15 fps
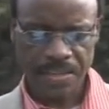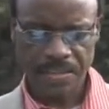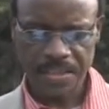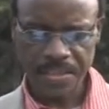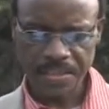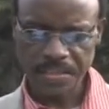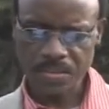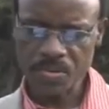
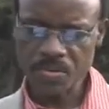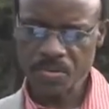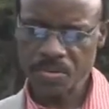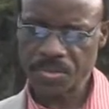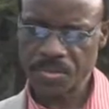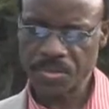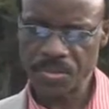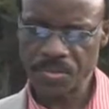This
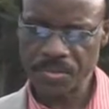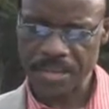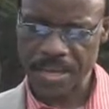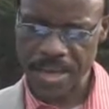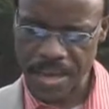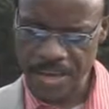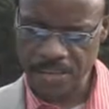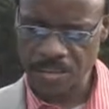Constituent
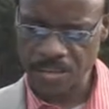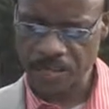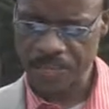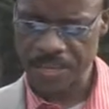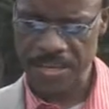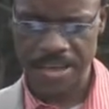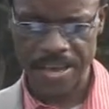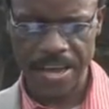Act of
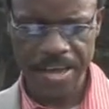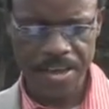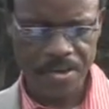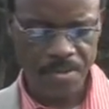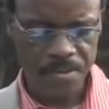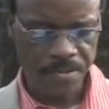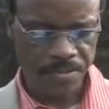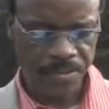the
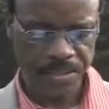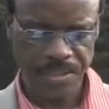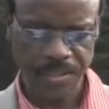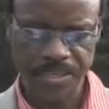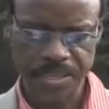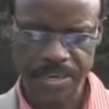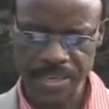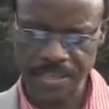AU
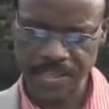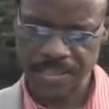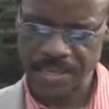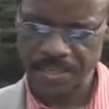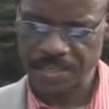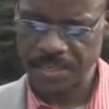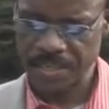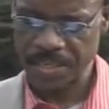declares
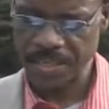that